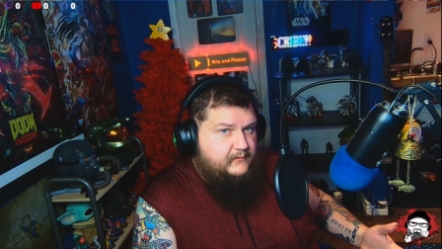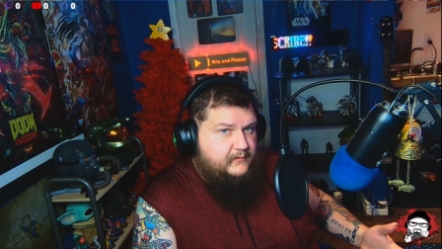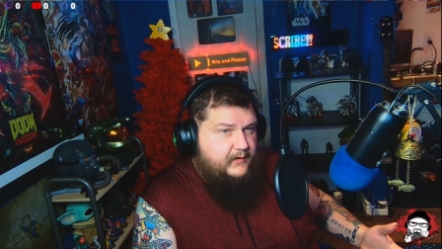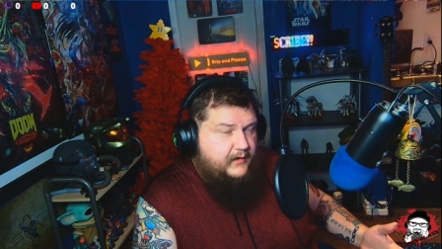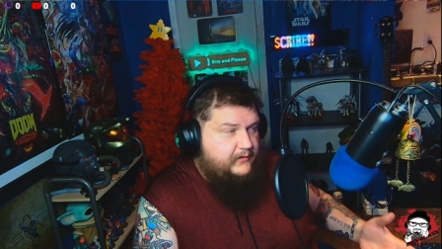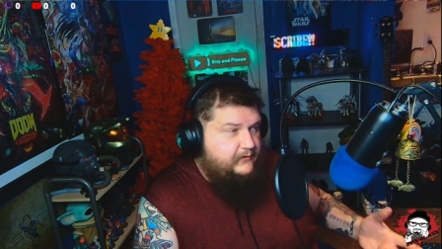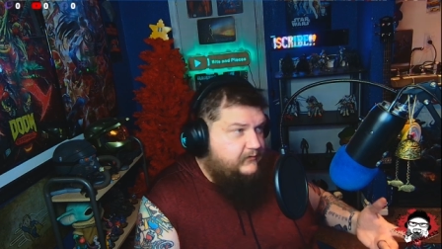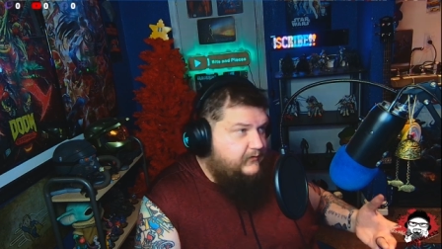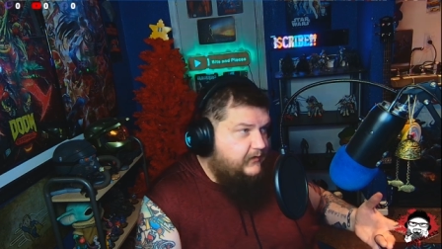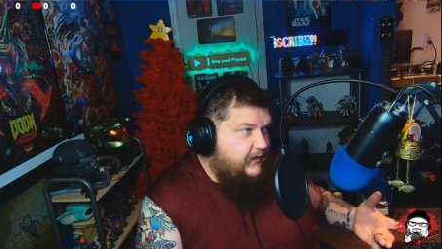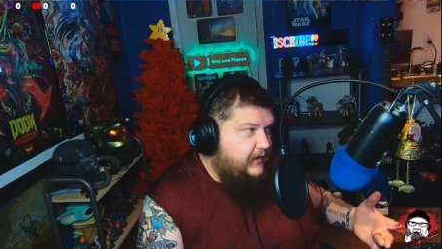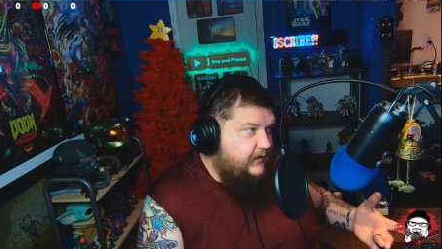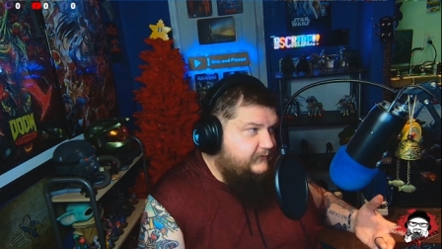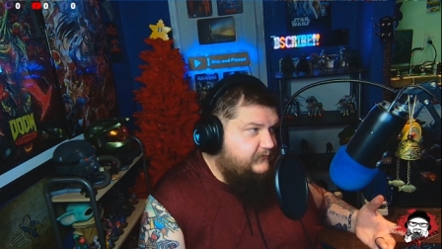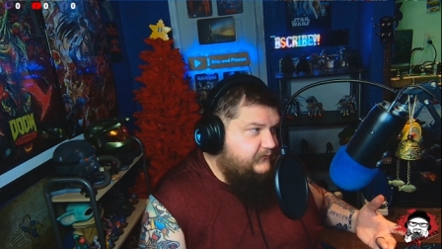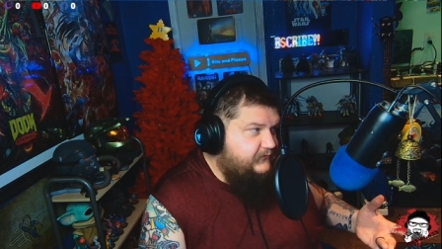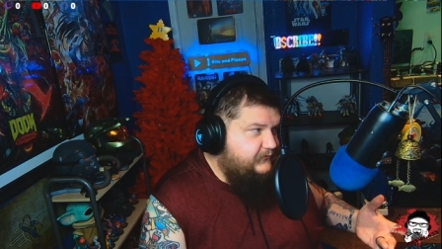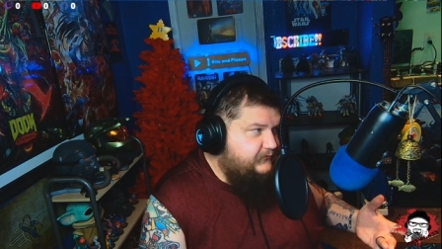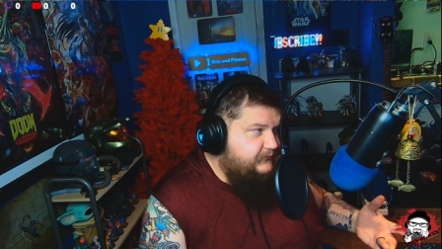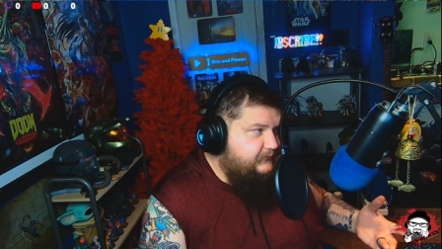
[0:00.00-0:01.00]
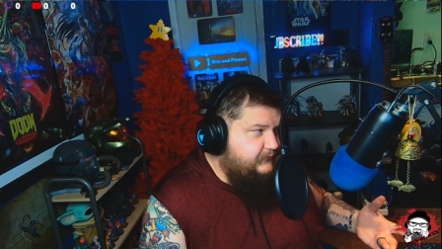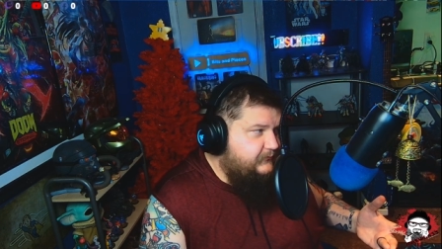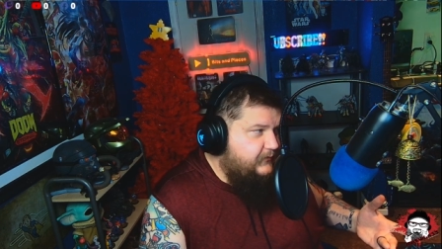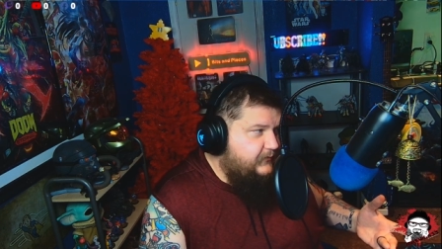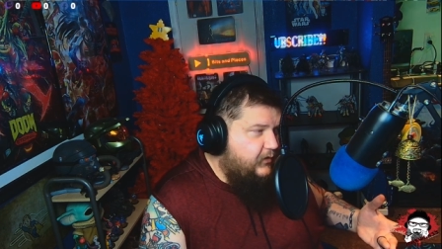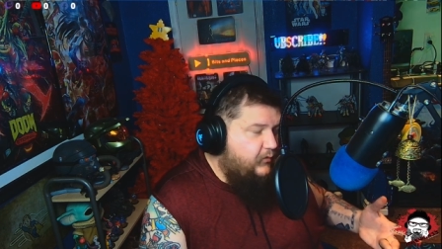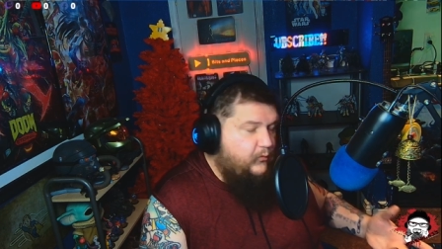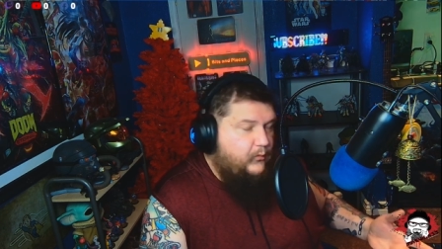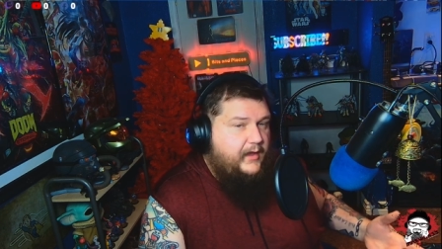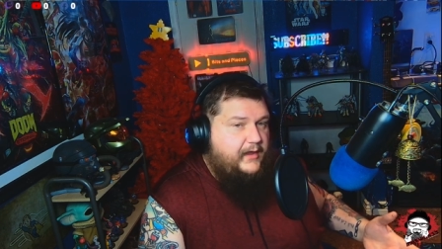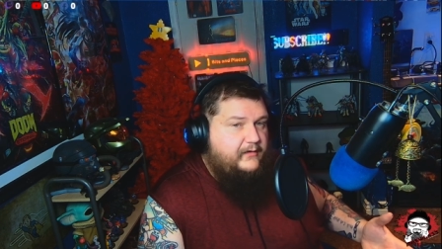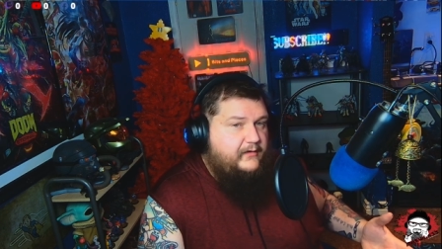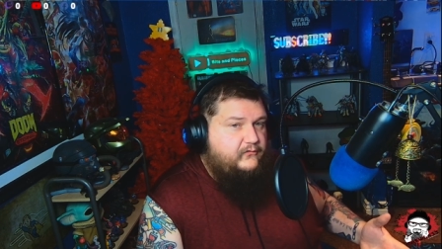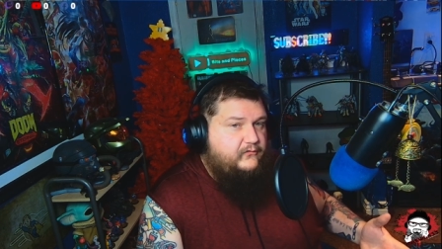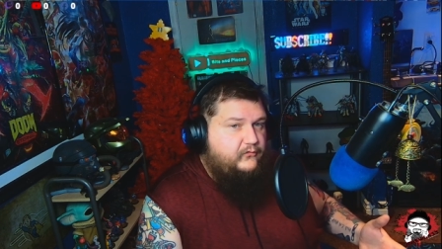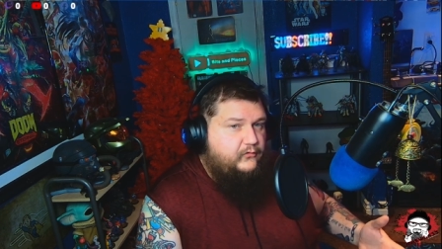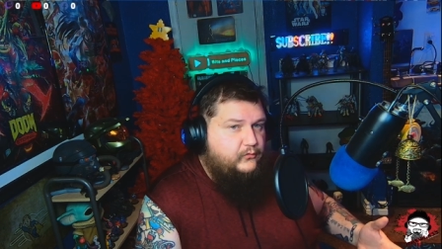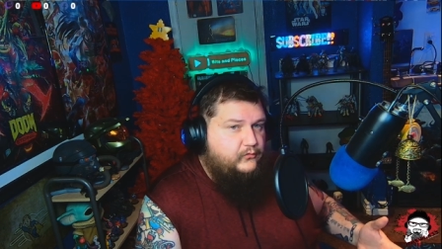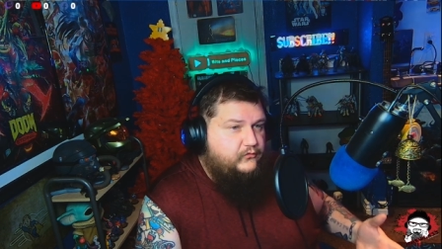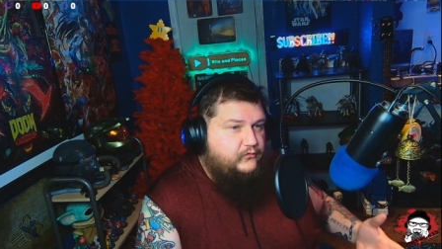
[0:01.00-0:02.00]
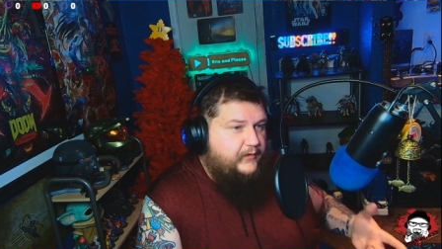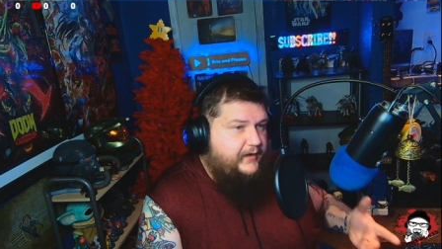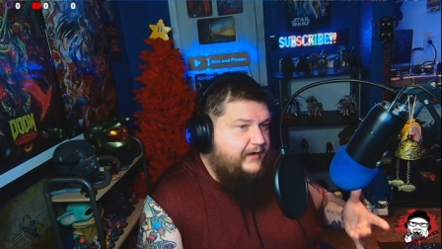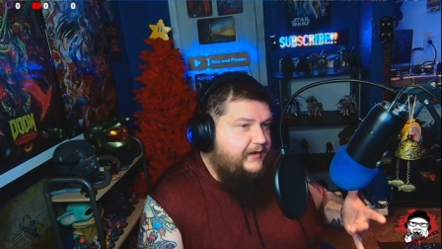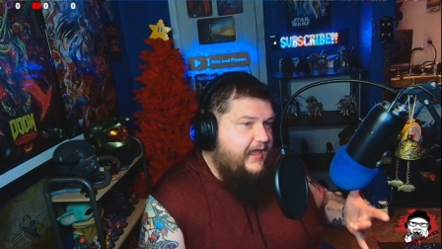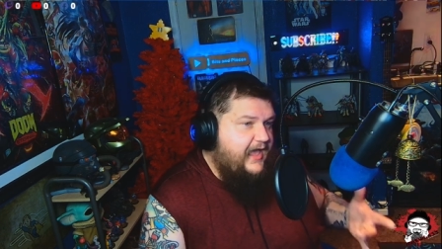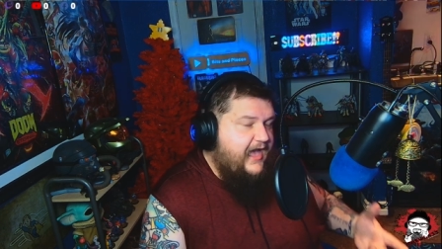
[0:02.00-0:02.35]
and not a way to drain